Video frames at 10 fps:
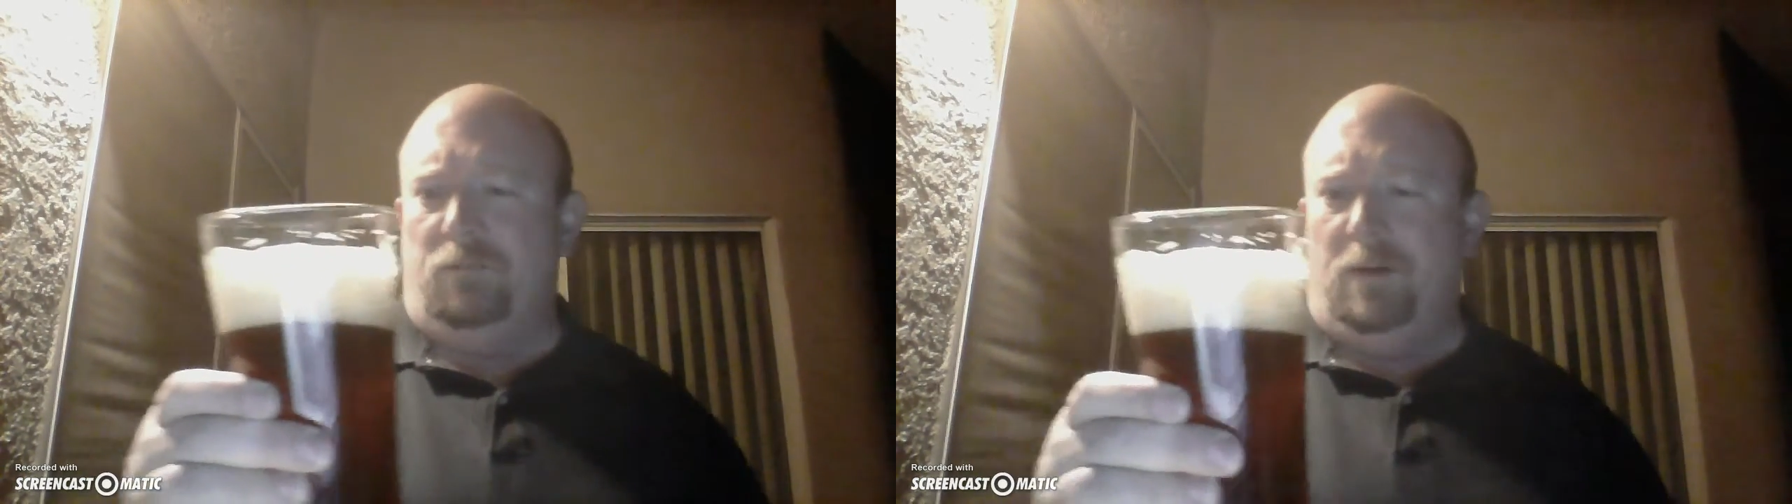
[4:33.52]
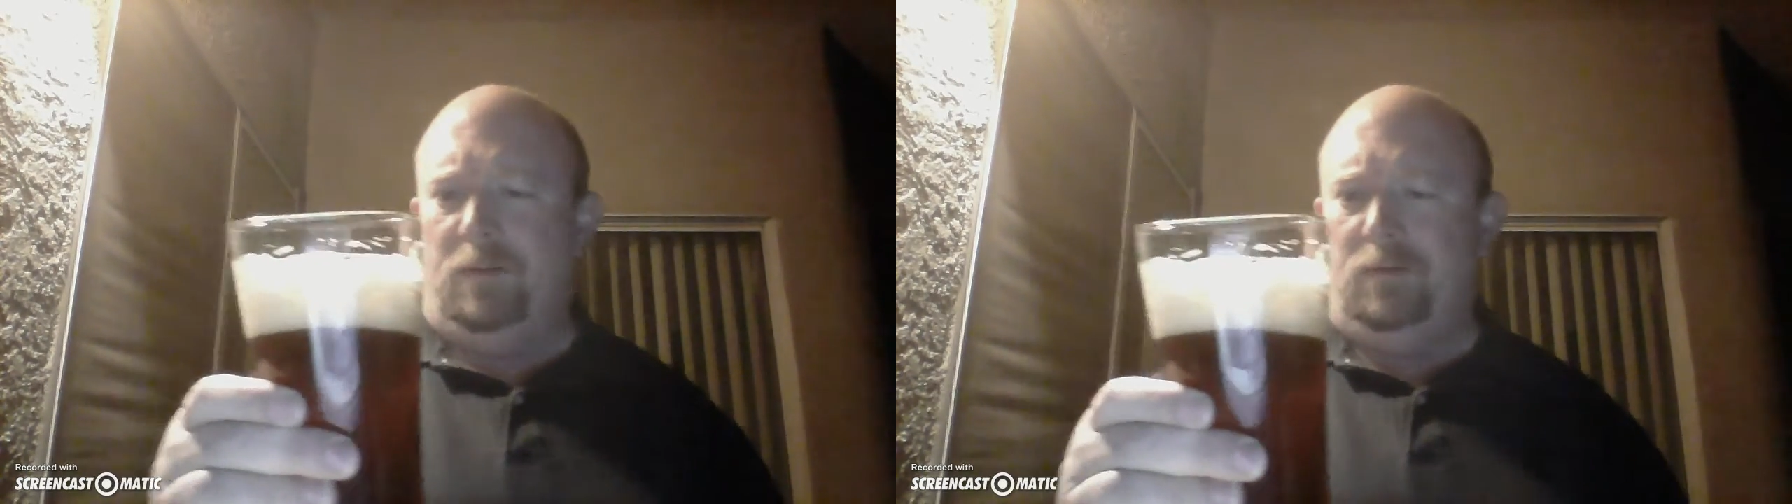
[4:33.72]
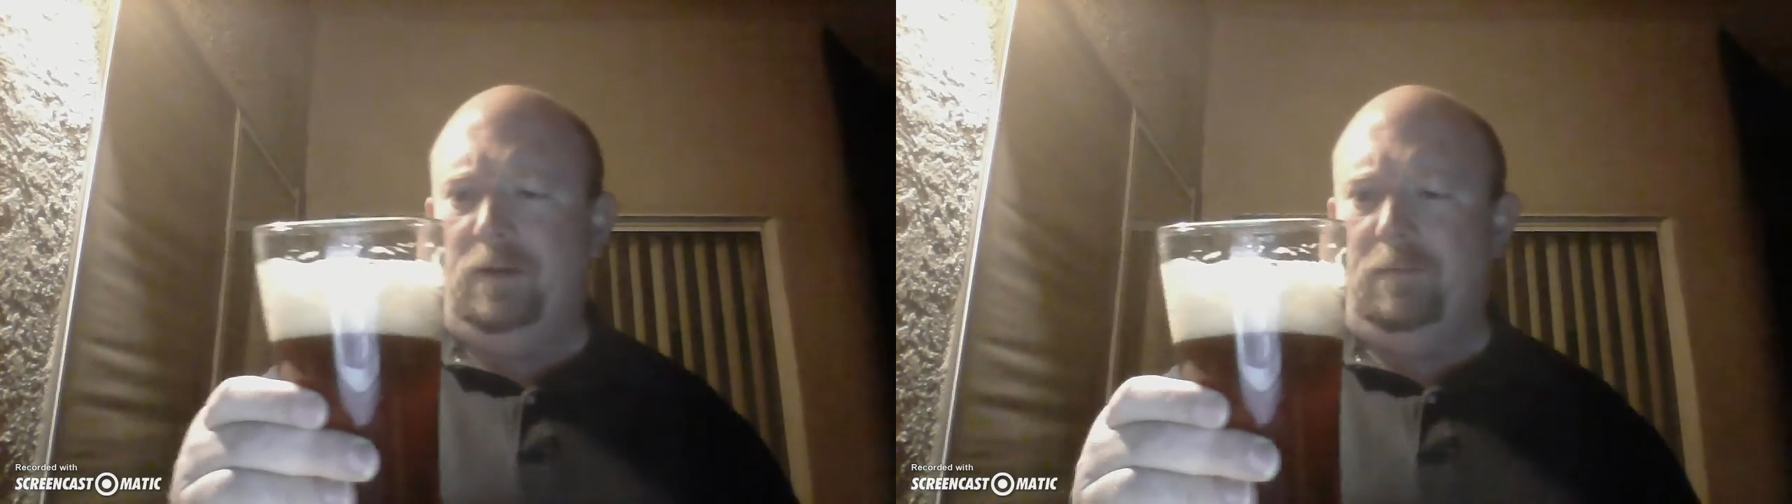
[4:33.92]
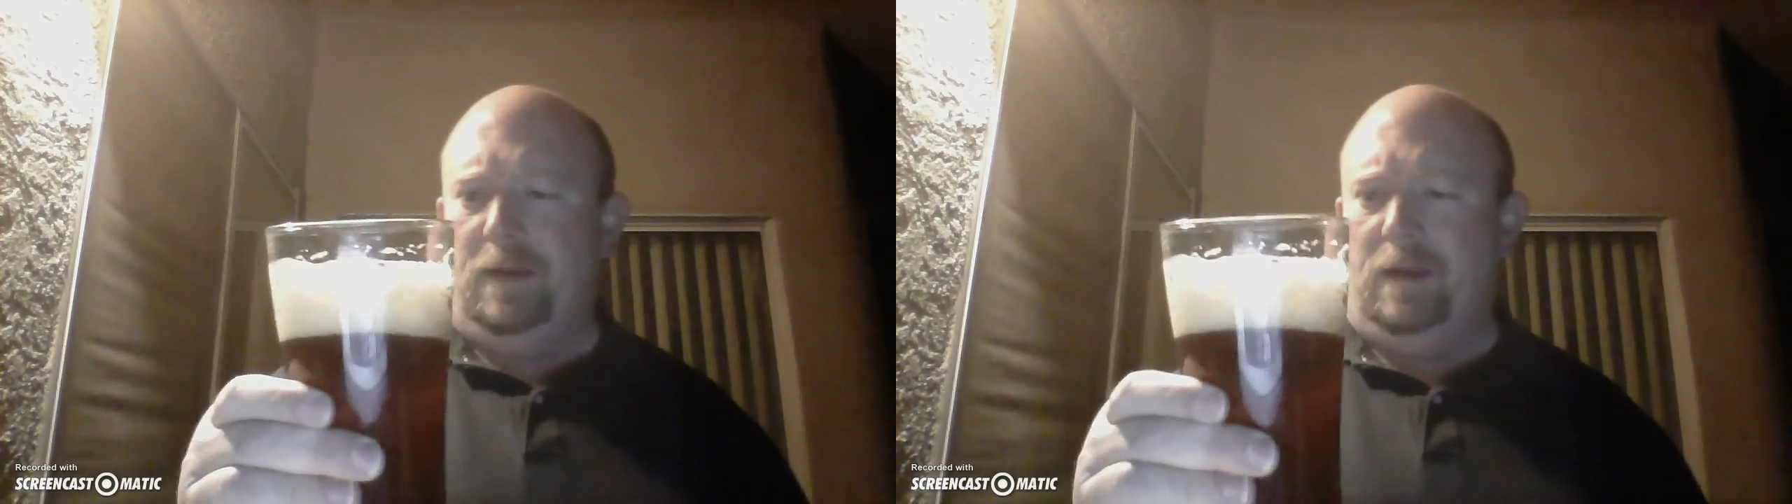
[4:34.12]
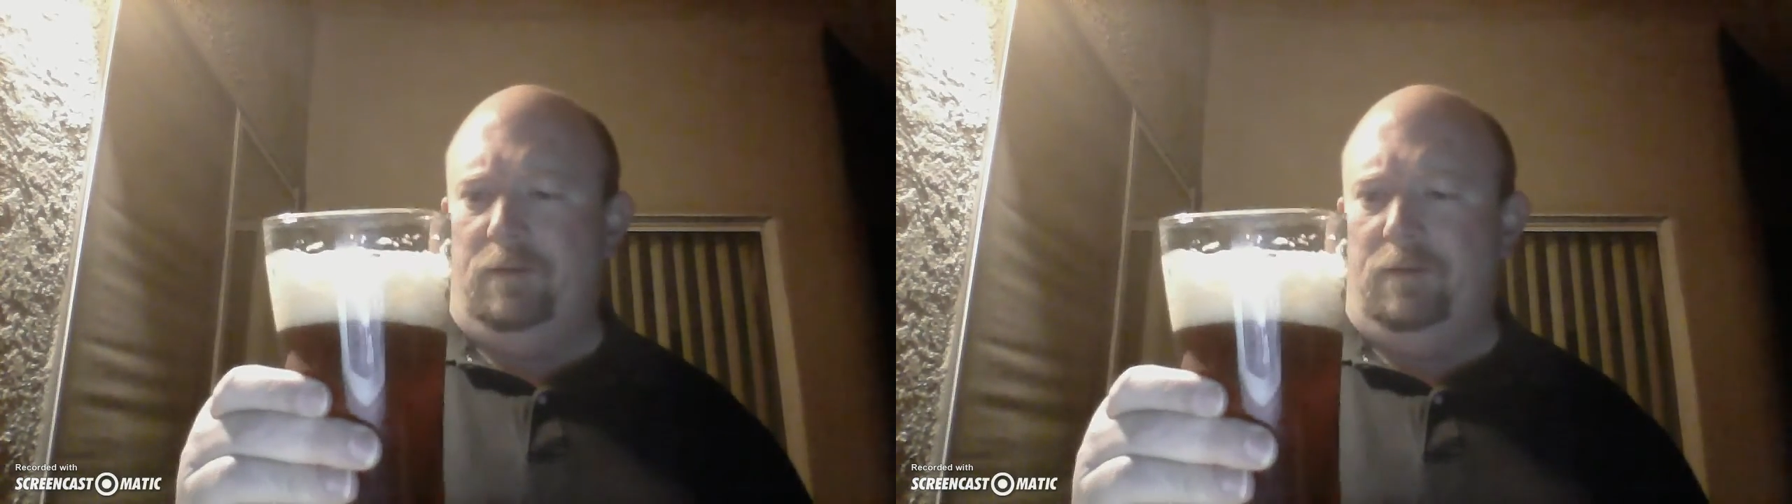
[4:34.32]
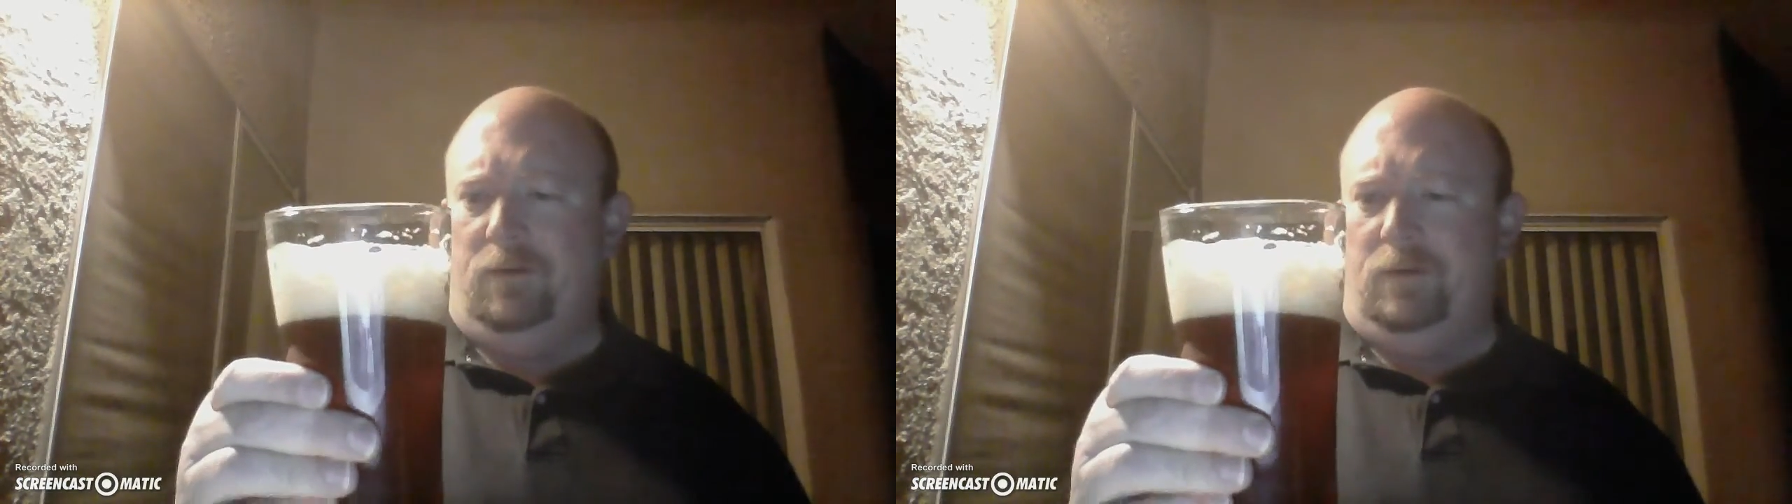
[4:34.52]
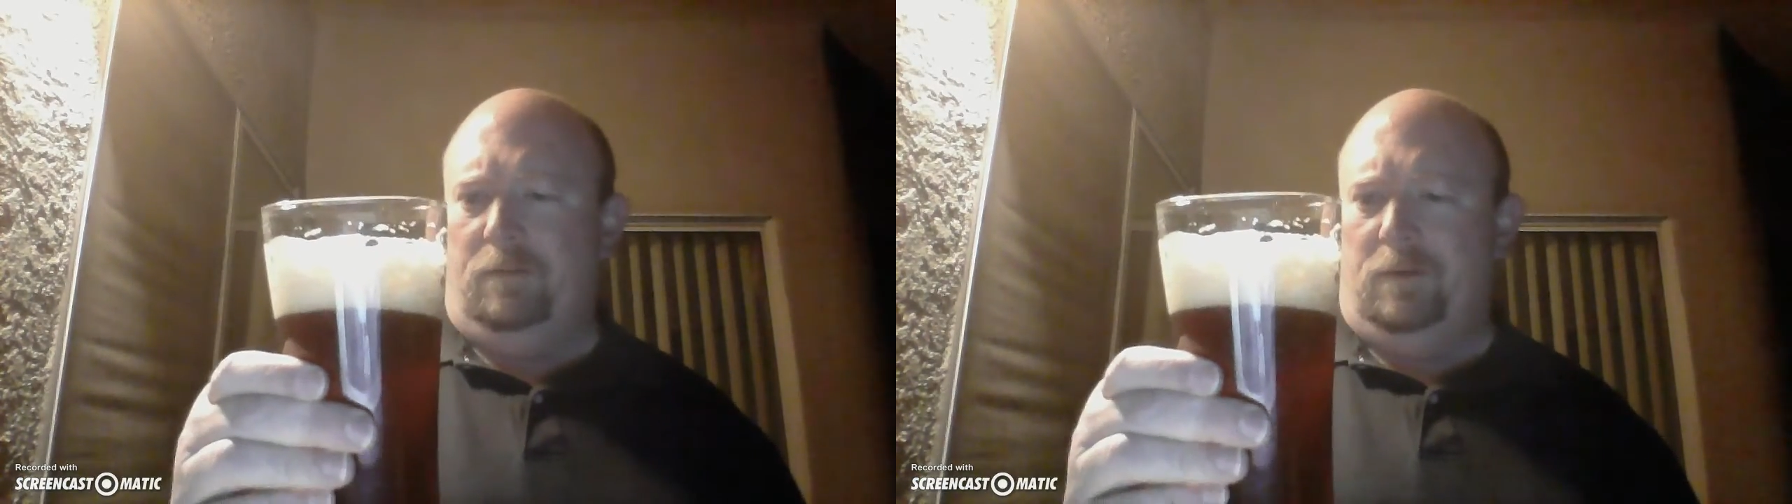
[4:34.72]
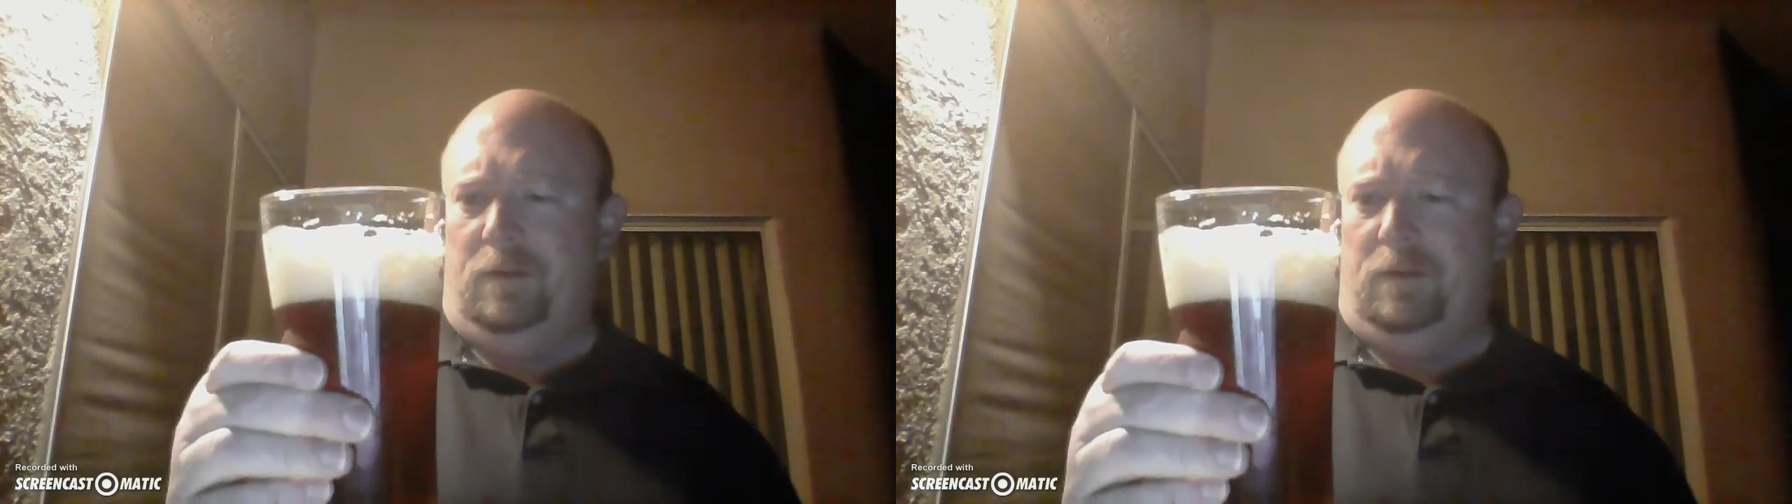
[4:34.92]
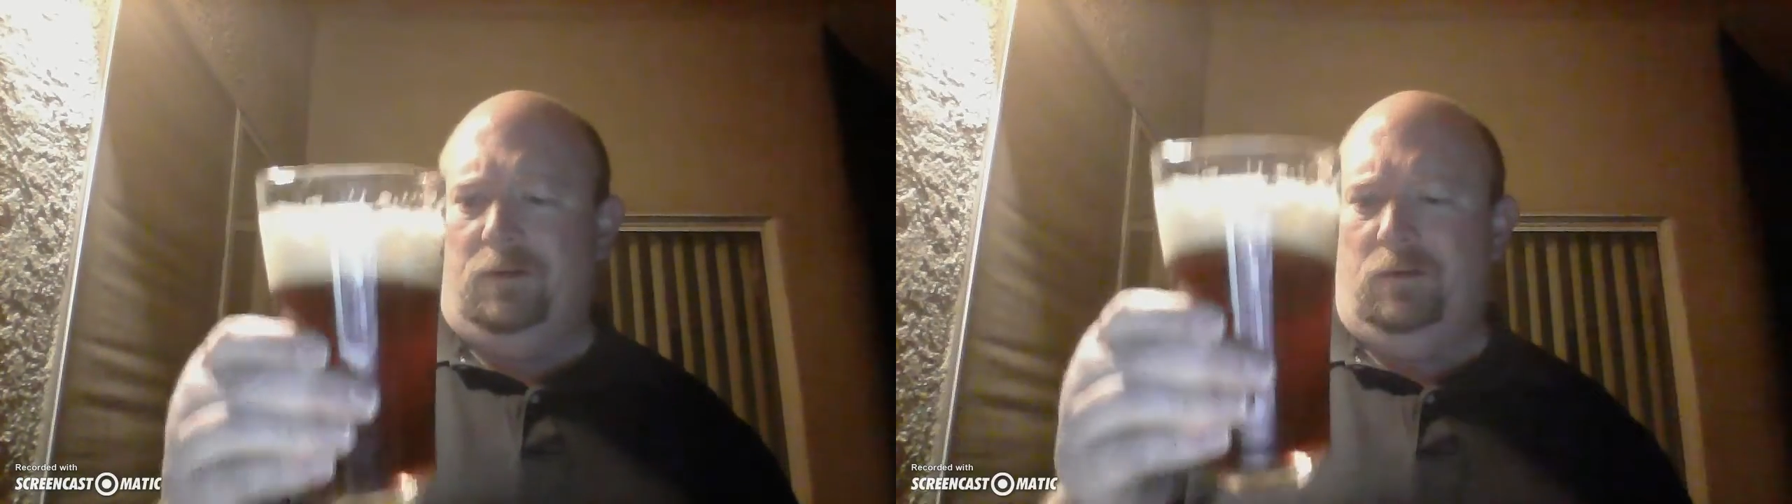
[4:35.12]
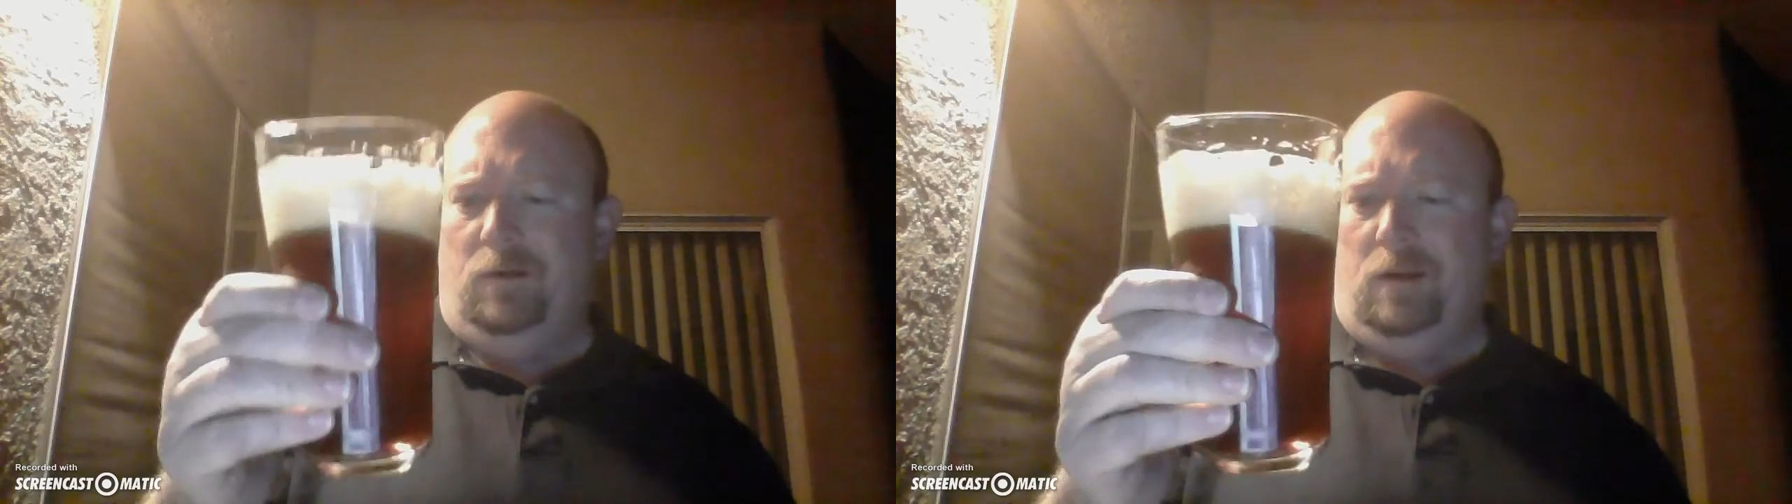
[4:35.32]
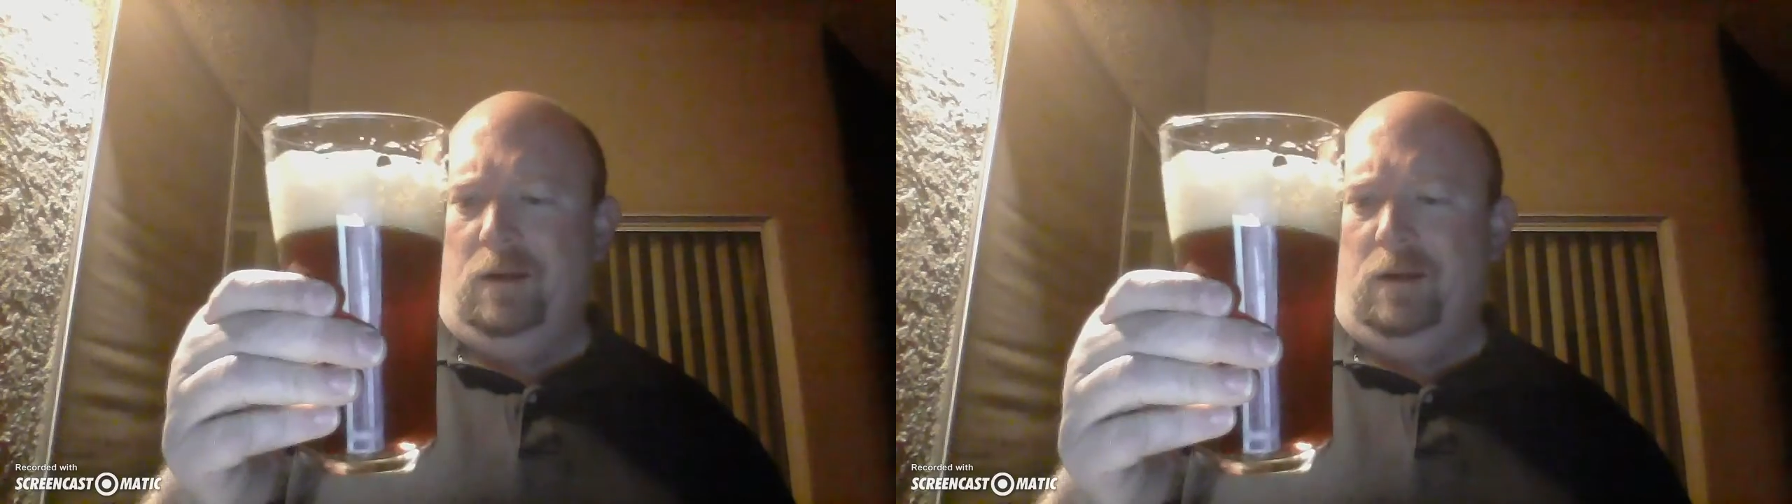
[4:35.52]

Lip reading: by the time I had a few sips of this,